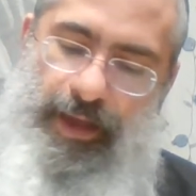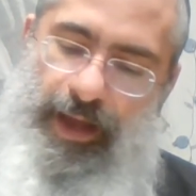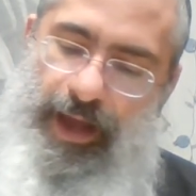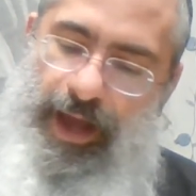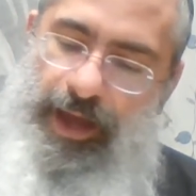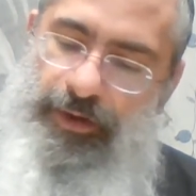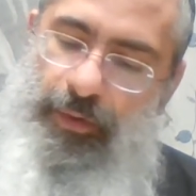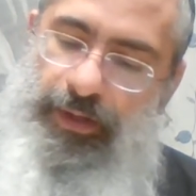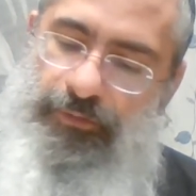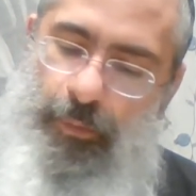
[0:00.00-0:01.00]
no
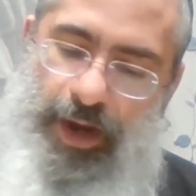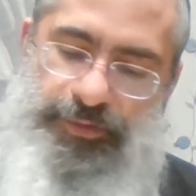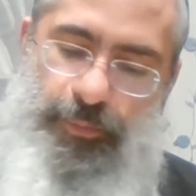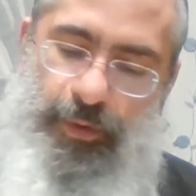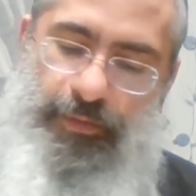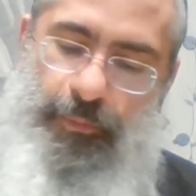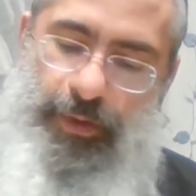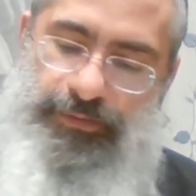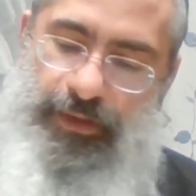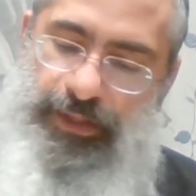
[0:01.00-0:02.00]
need to wash more than
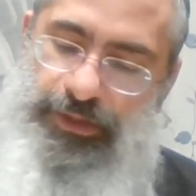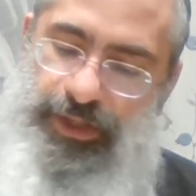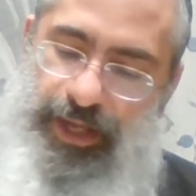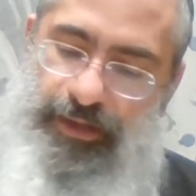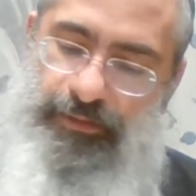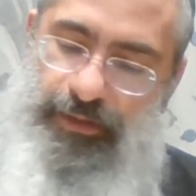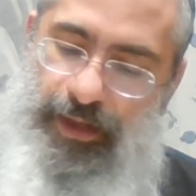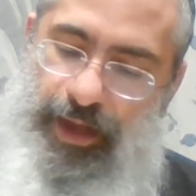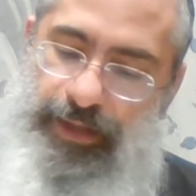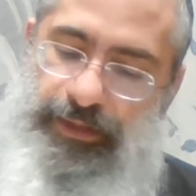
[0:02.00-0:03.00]
once on each hand.
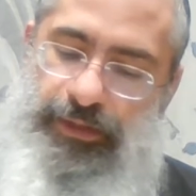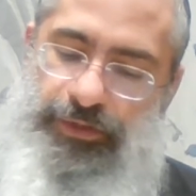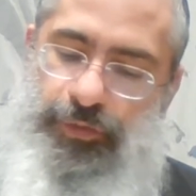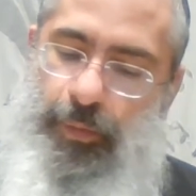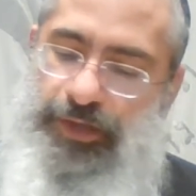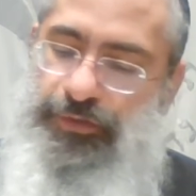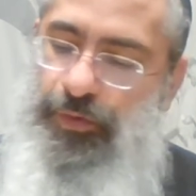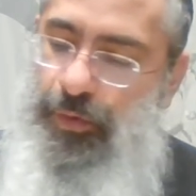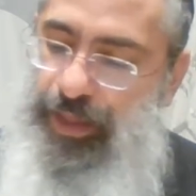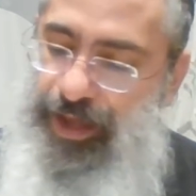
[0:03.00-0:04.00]
ideally, you should wash the
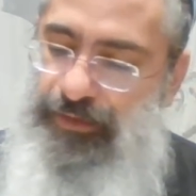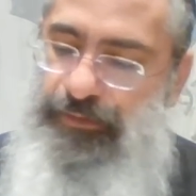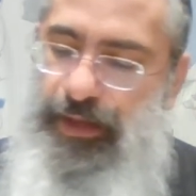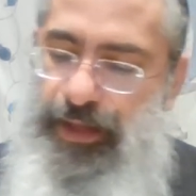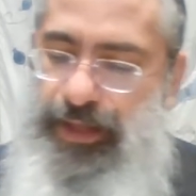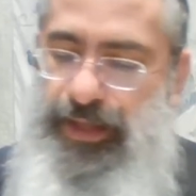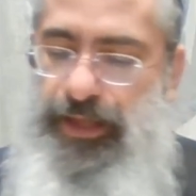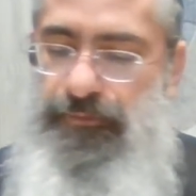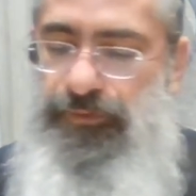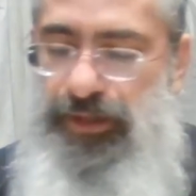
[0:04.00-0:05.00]
whole hand.
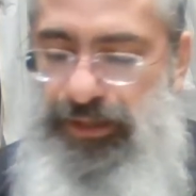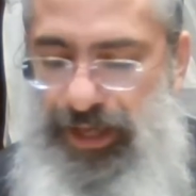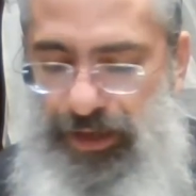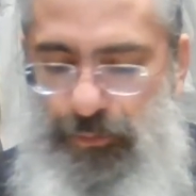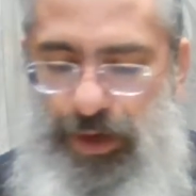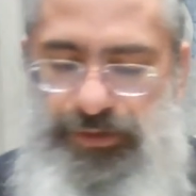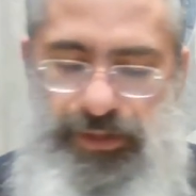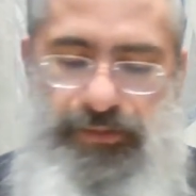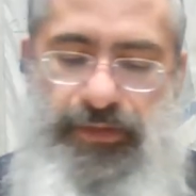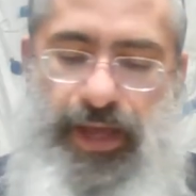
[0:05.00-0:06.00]
If you can't wash
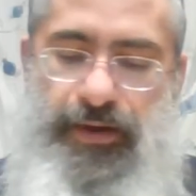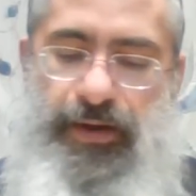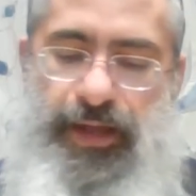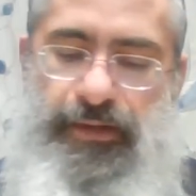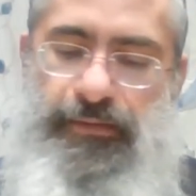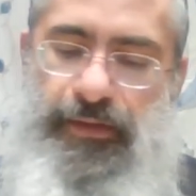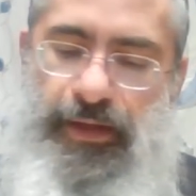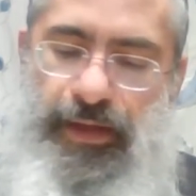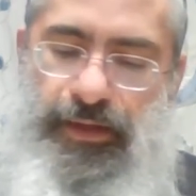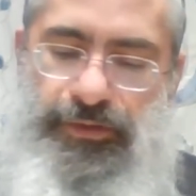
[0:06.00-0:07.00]
the entire hand,
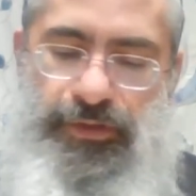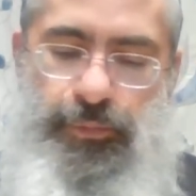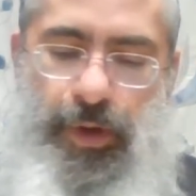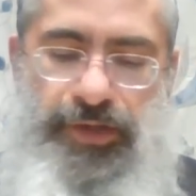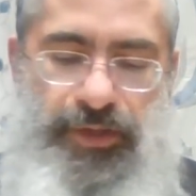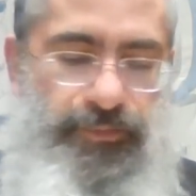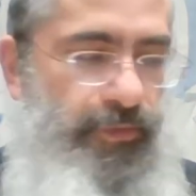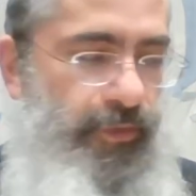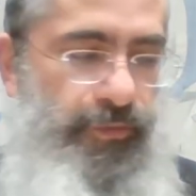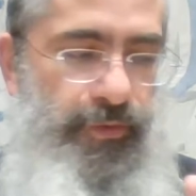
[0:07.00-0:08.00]
uh, just wash up till
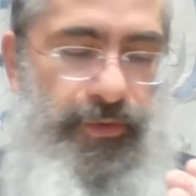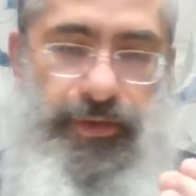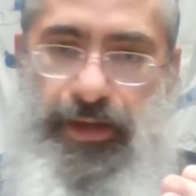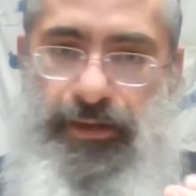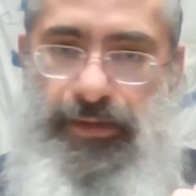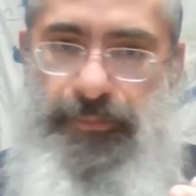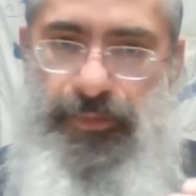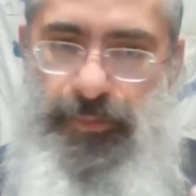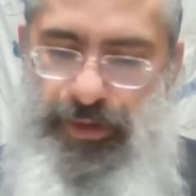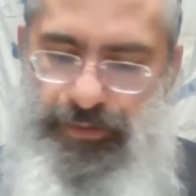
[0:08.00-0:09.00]
the third knuckle, up
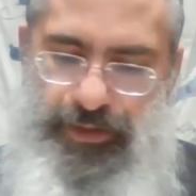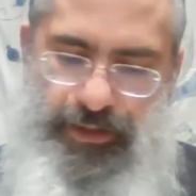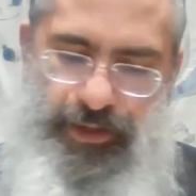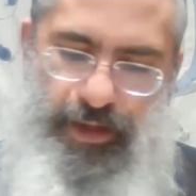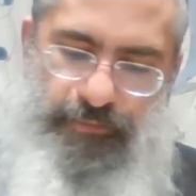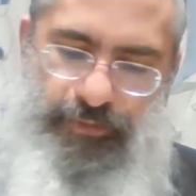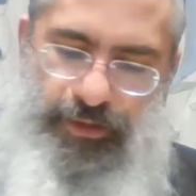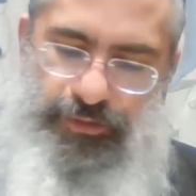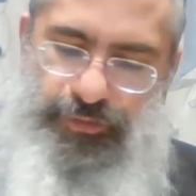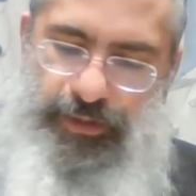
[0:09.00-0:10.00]
to where the uh,
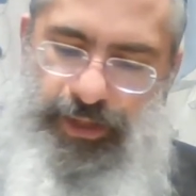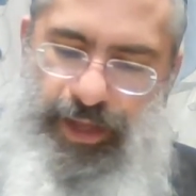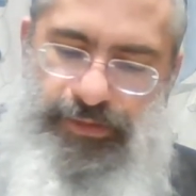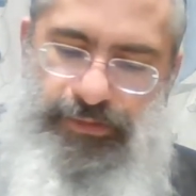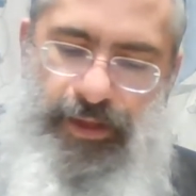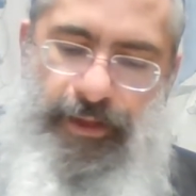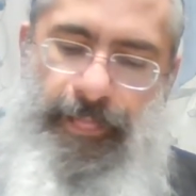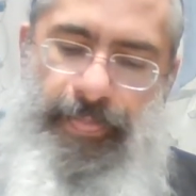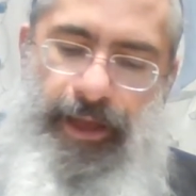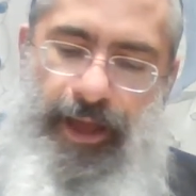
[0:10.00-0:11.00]
fingers join the hands.
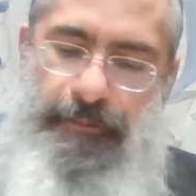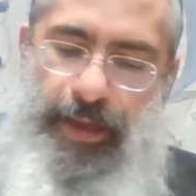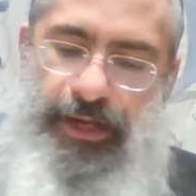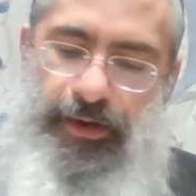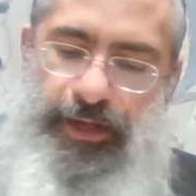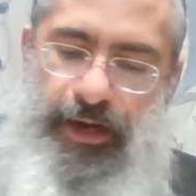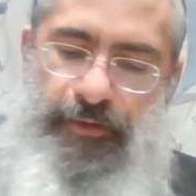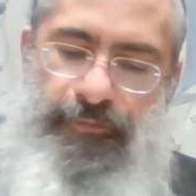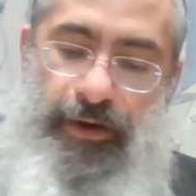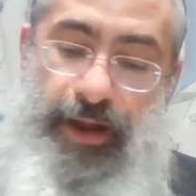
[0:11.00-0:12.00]
Uh, many are
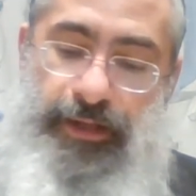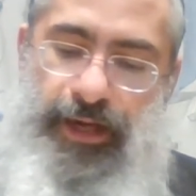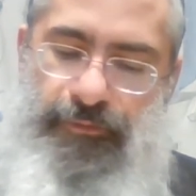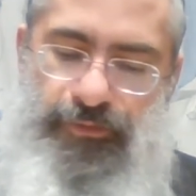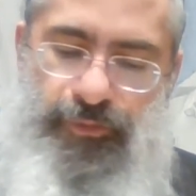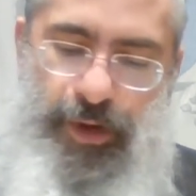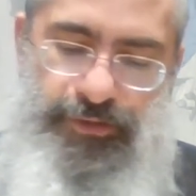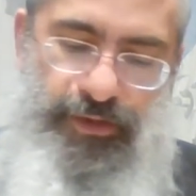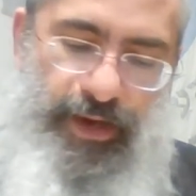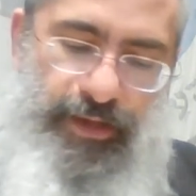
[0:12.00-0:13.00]
careful are not careful to wash
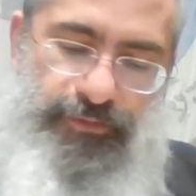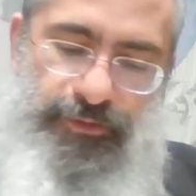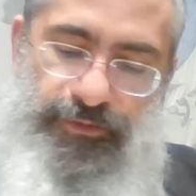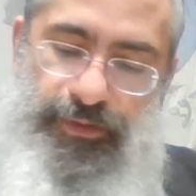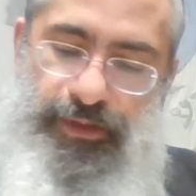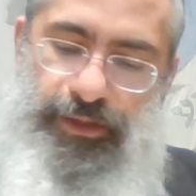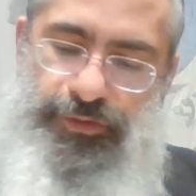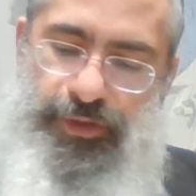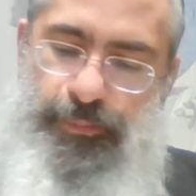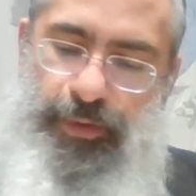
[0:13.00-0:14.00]
their hands for tefillah. You
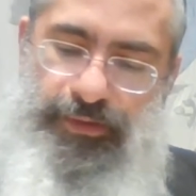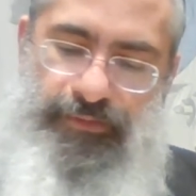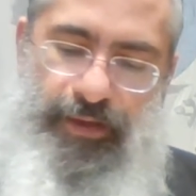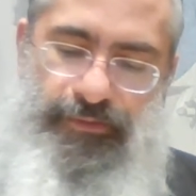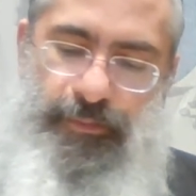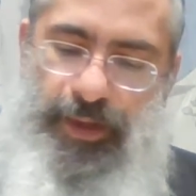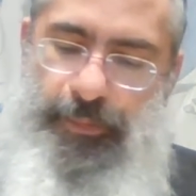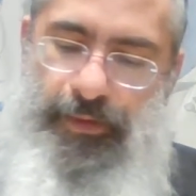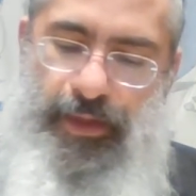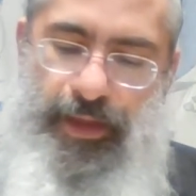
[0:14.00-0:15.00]
should point this out to
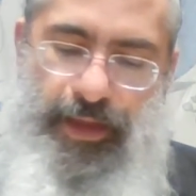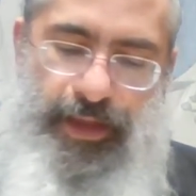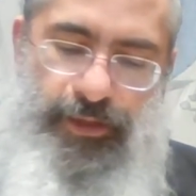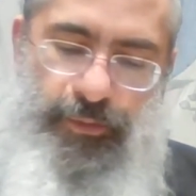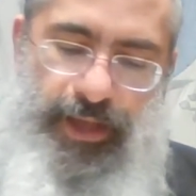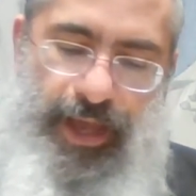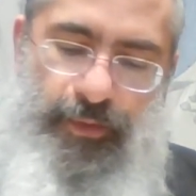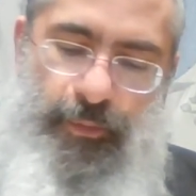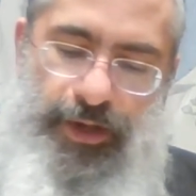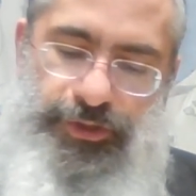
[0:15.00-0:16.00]
people. You
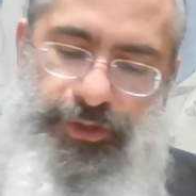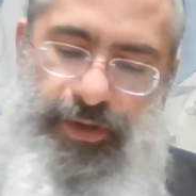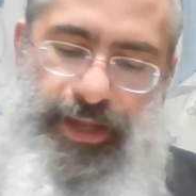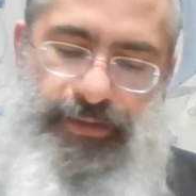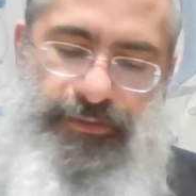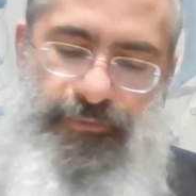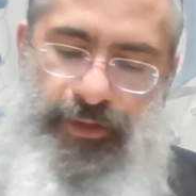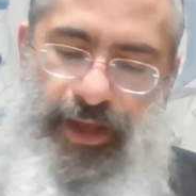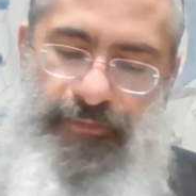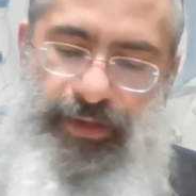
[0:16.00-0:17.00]
can wash your hands for
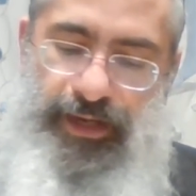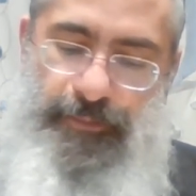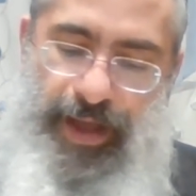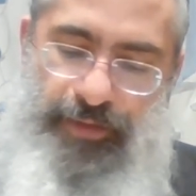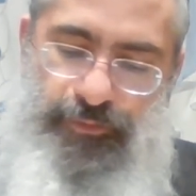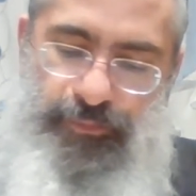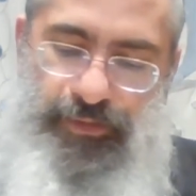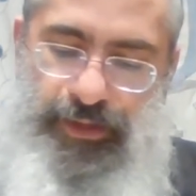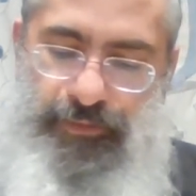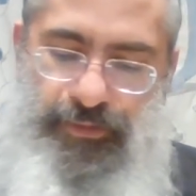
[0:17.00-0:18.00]
davening in a bathroom
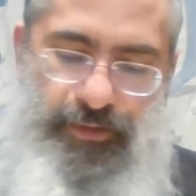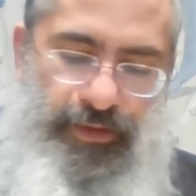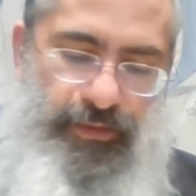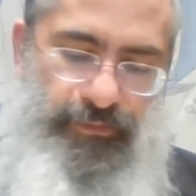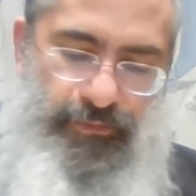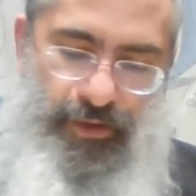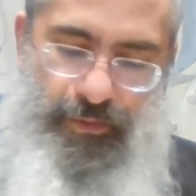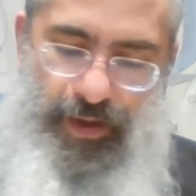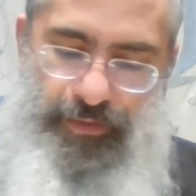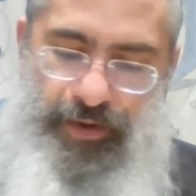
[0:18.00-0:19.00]
sink if there is
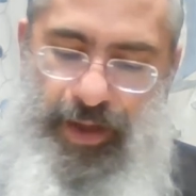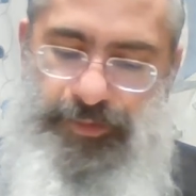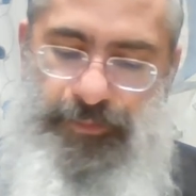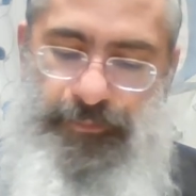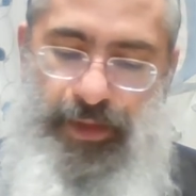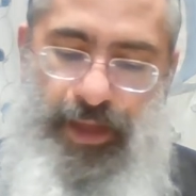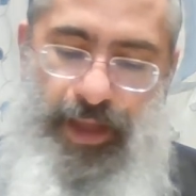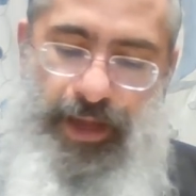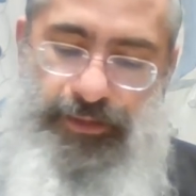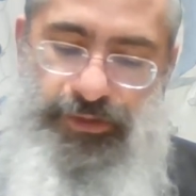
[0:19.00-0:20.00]
no other option.
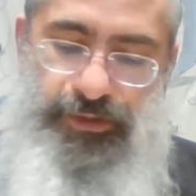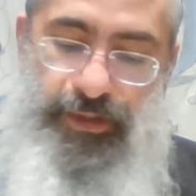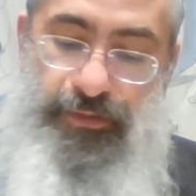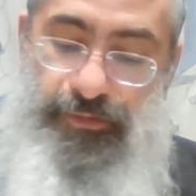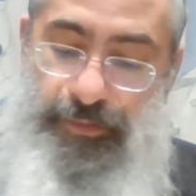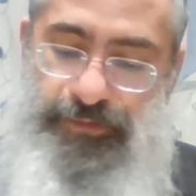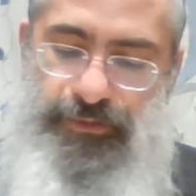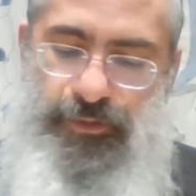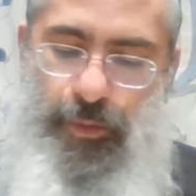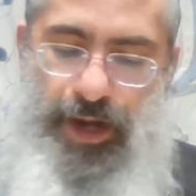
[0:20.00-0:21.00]
Additionally, there's a mitzvah
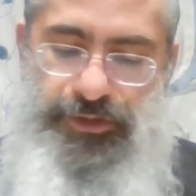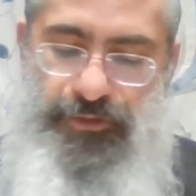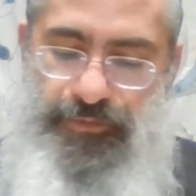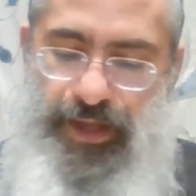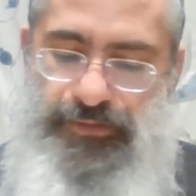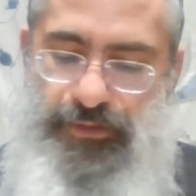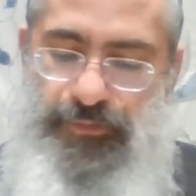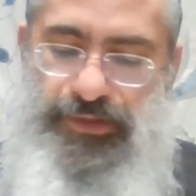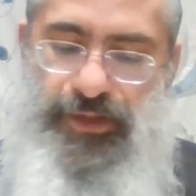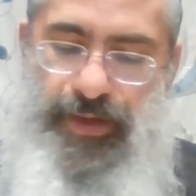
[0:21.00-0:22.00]
to wash your face and
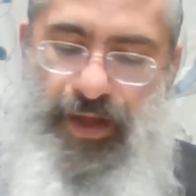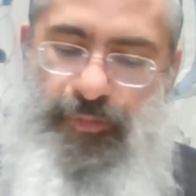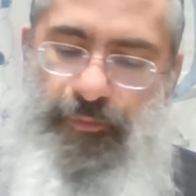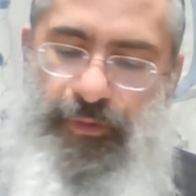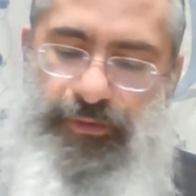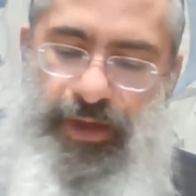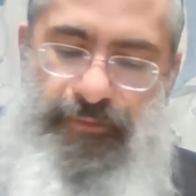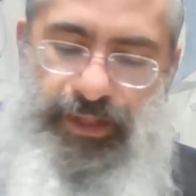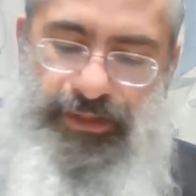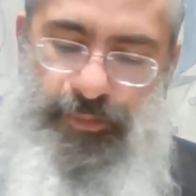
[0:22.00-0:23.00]
rinse your mouth before
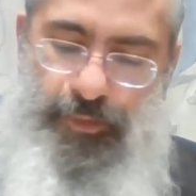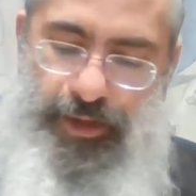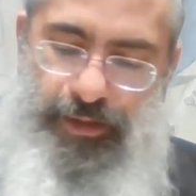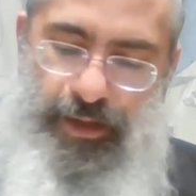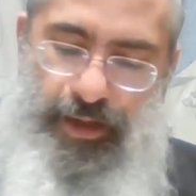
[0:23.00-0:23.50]
davening in the morning.